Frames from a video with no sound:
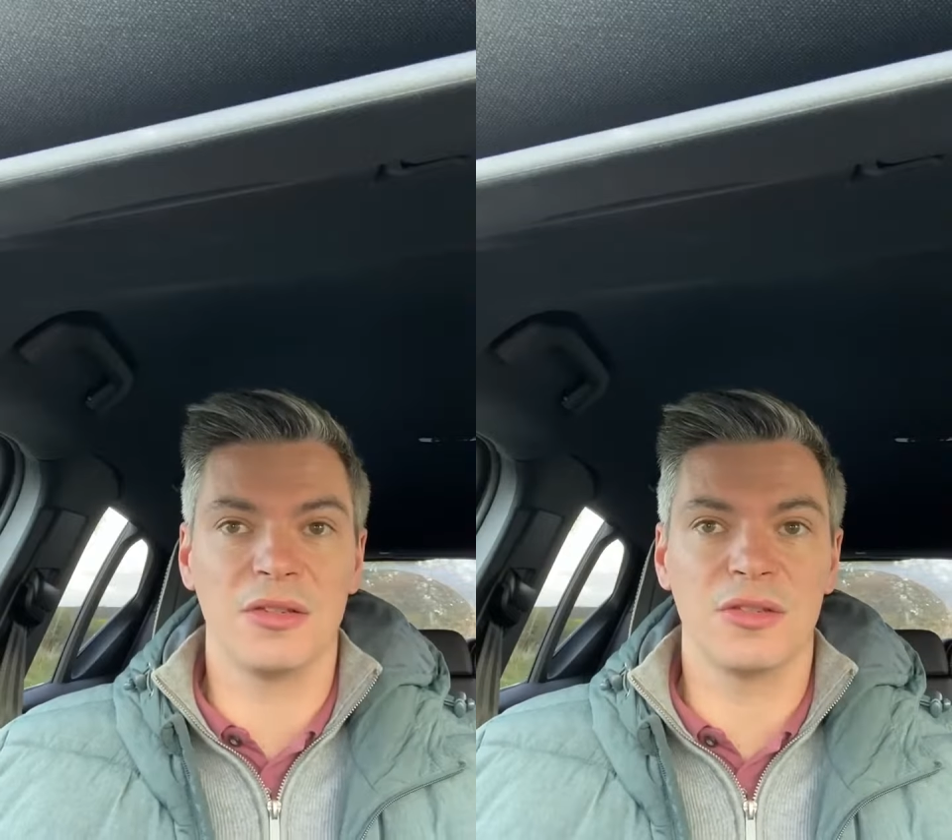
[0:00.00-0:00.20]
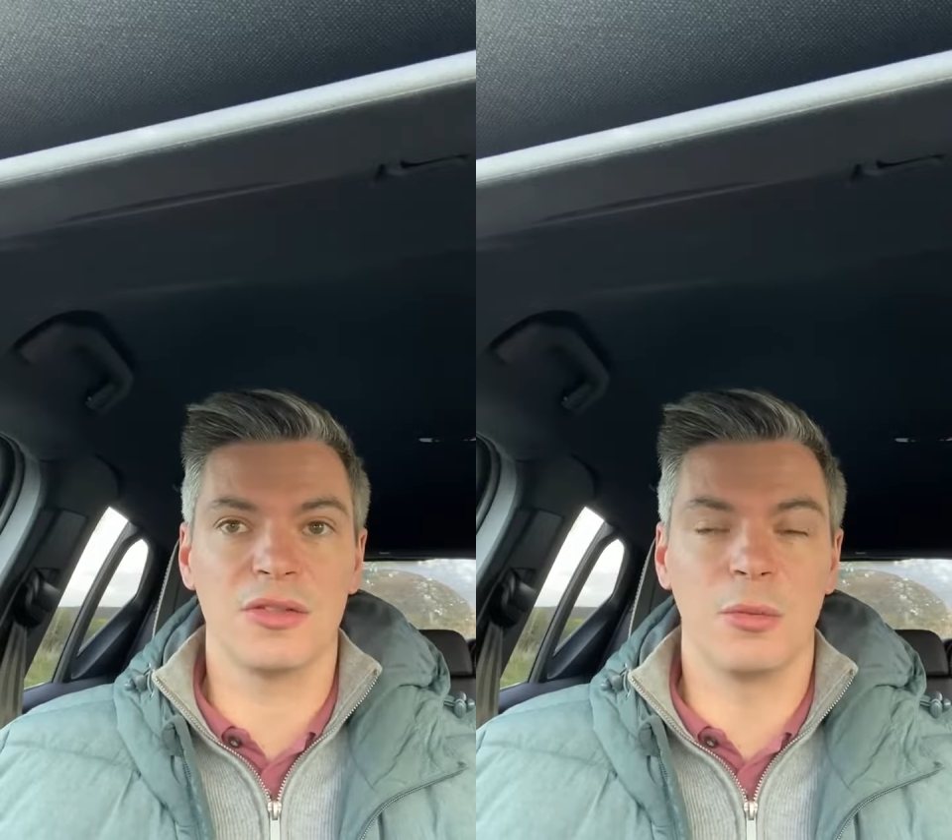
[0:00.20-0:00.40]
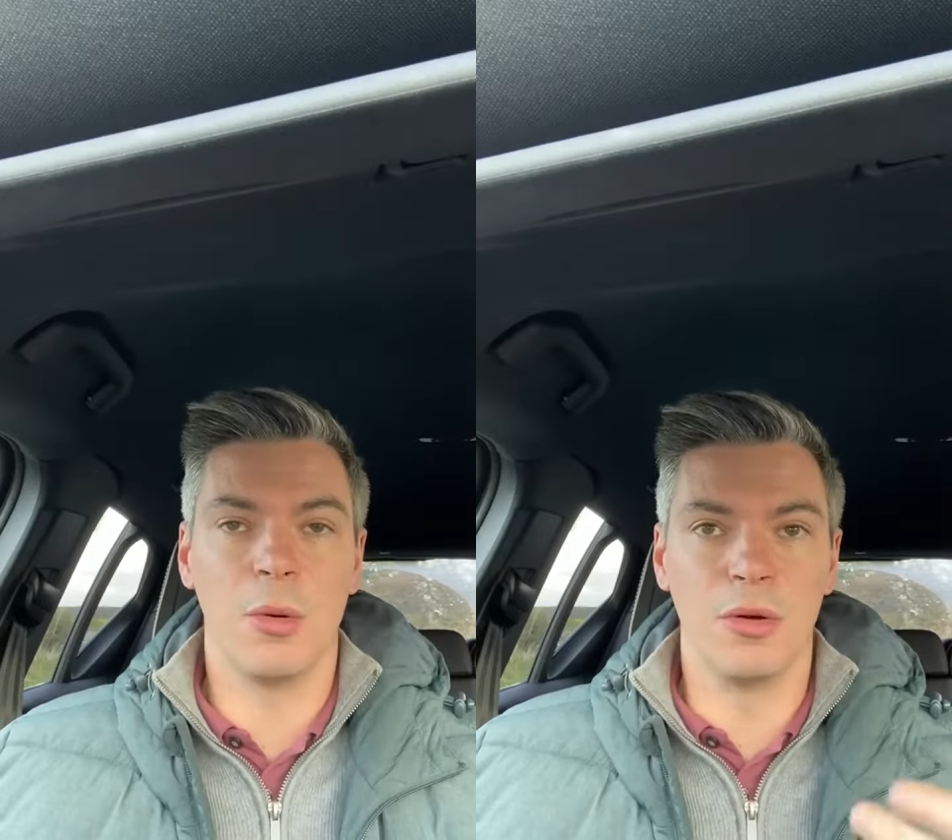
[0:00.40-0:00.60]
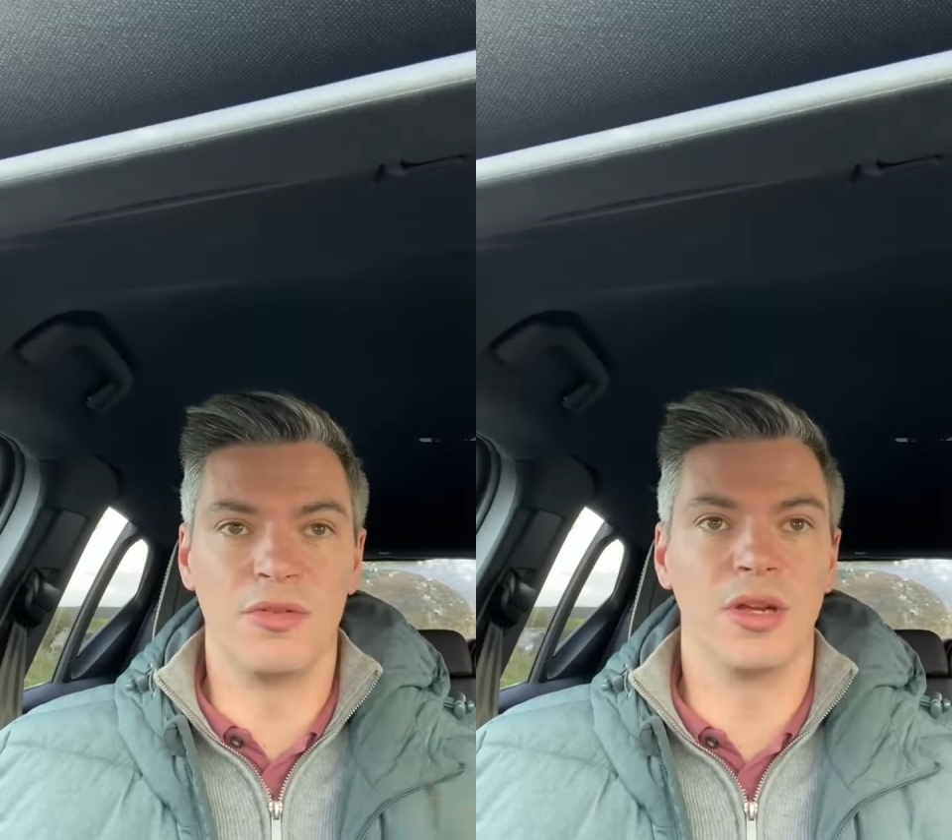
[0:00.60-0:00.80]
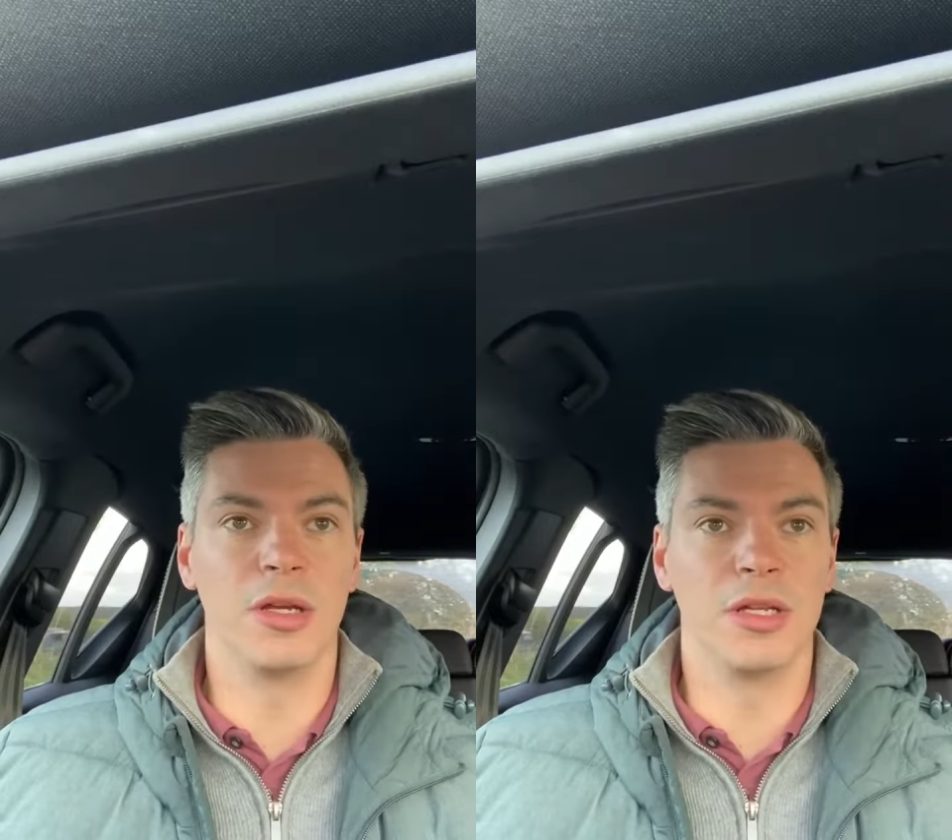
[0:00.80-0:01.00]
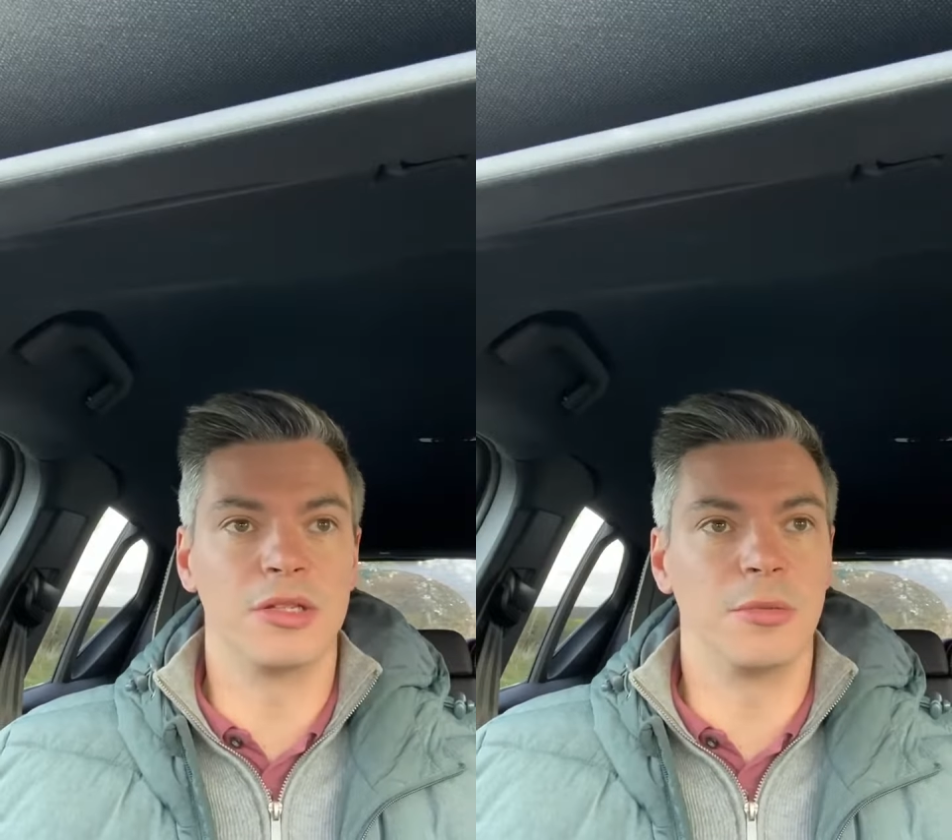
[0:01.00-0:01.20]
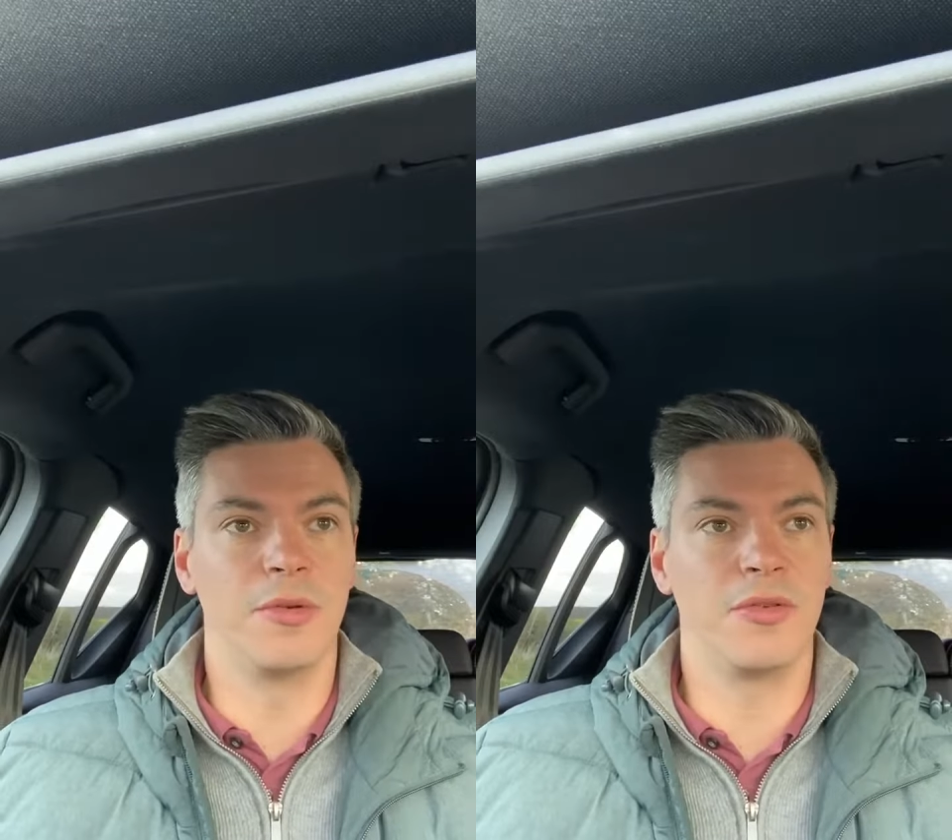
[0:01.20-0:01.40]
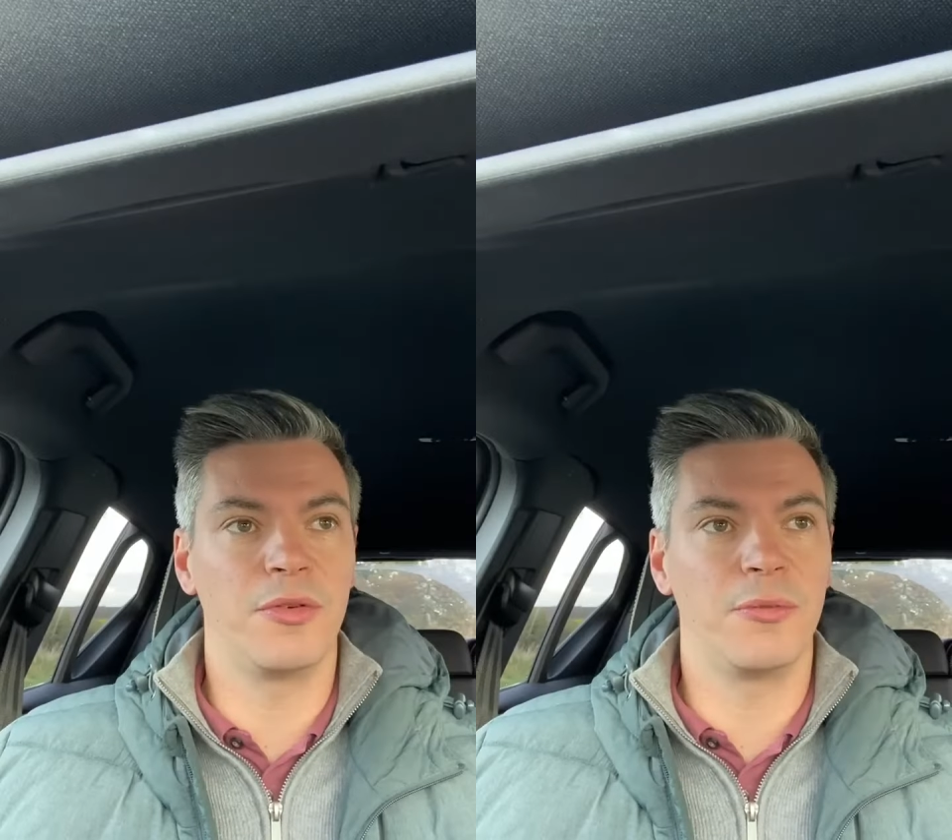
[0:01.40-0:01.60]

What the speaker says: So what we've done is we've